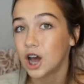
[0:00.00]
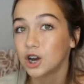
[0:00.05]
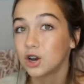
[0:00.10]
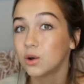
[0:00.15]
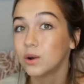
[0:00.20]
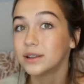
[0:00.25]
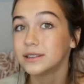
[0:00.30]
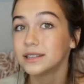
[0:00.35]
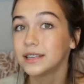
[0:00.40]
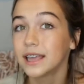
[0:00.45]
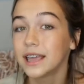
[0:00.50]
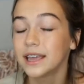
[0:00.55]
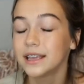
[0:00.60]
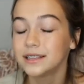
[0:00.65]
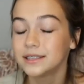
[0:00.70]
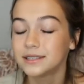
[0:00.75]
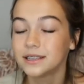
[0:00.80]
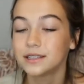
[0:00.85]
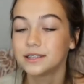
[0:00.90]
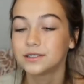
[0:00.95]
not always the
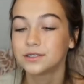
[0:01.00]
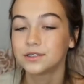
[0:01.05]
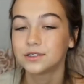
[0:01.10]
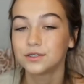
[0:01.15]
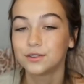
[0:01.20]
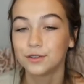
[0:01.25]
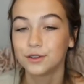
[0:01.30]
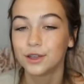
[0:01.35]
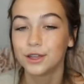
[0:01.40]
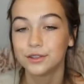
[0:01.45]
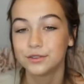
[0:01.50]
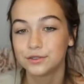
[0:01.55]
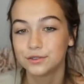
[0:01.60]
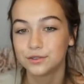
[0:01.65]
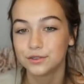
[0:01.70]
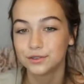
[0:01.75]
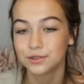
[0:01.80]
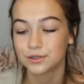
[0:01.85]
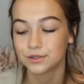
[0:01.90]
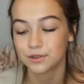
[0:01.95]
case.
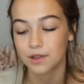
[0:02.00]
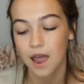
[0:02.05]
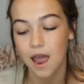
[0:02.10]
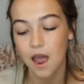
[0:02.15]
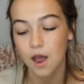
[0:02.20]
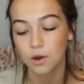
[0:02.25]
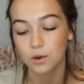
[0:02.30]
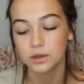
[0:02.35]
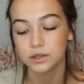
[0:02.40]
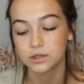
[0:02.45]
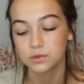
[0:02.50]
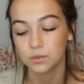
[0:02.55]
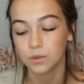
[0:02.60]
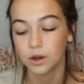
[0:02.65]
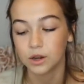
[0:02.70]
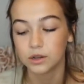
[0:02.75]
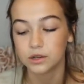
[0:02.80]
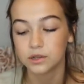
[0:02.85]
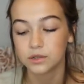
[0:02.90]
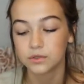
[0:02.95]
It's just how it's
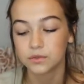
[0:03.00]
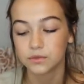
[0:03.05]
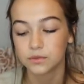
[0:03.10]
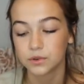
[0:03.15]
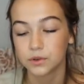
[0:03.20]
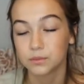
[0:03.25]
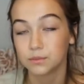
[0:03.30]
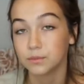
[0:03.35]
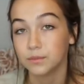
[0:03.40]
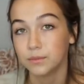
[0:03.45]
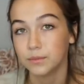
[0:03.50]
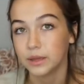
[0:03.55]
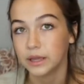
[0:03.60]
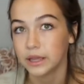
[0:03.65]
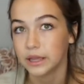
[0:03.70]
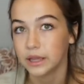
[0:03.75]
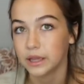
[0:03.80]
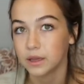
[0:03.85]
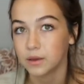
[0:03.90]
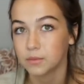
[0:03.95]
worked for
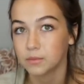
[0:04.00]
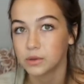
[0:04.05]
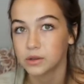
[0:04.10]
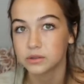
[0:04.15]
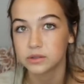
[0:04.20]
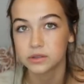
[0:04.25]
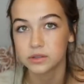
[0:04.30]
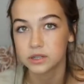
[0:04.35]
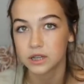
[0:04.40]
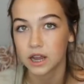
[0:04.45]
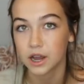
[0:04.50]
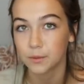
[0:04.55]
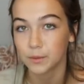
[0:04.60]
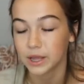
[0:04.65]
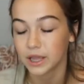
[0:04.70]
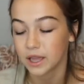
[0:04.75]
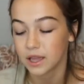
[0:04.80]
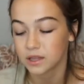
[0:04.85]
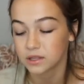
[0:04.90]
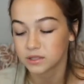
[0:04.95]
me most of the time,
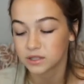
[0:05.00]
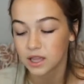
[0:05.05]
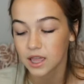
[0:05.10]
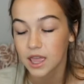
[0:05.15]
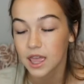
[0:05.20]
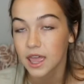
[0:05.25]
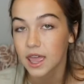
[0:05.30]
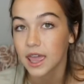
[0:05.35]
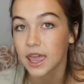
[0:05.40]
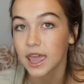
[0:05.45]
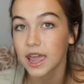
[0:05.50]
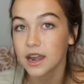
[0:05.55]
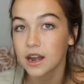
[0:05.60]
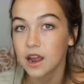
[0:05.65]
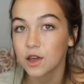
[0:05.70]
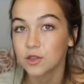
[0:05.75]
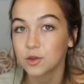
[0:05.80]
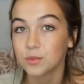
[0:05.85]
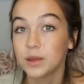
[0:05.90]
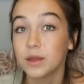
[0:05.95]
I guess. And
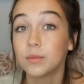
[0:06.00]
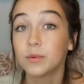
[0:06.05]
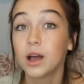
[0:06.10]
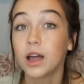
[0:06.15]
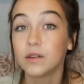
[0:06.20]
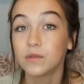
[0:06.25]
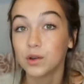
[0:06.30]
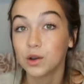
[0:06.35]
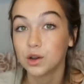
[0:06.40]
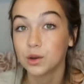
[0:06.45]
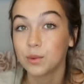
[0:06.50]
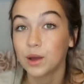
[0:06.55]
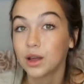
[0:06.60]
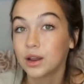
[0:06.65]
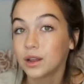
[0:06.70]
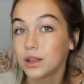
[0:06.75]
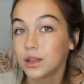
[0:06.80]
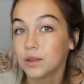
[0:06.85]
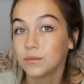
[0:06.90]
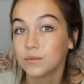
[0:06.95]
other people. I've heard
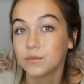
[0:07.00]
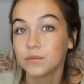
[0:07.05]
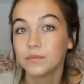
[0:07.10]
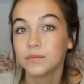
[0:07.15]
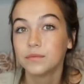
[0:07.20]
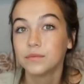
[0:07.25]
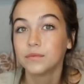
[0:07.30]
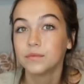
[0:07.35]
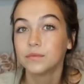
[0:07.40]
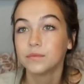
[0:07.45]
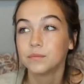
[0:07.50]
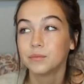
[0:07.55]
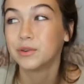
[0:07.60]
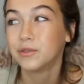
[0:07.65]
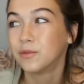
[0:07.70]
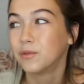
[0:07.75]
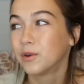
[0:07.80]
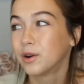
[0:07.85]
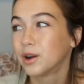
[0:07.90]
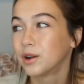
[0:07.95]
about it
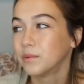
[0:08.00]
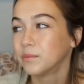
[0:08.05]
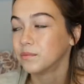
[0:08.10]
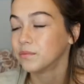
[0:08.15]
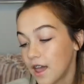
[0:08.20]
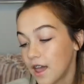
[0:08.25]
before.